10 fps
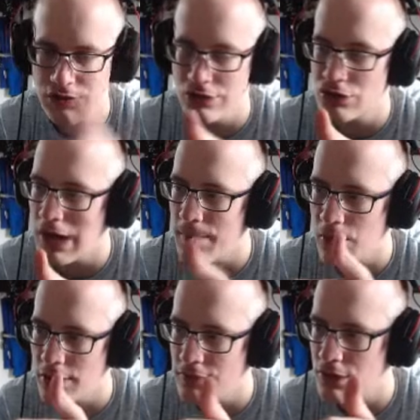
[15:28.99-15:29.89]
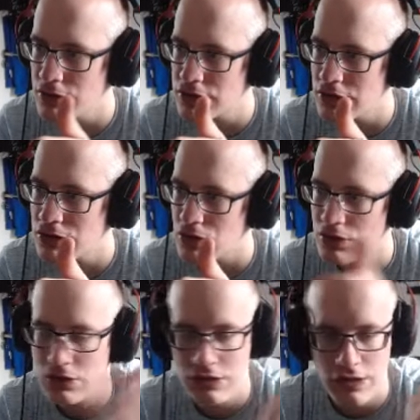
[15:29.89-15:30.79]
you drop one of those
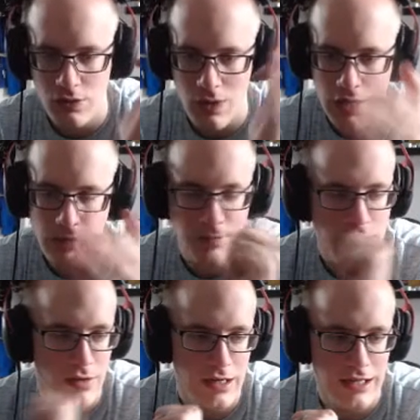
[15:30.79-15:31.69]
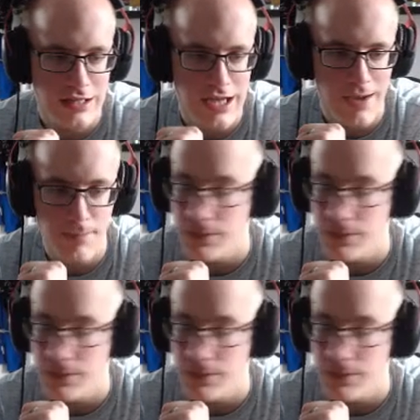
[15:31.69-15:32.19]
soldiers, and you walk up to the next camp.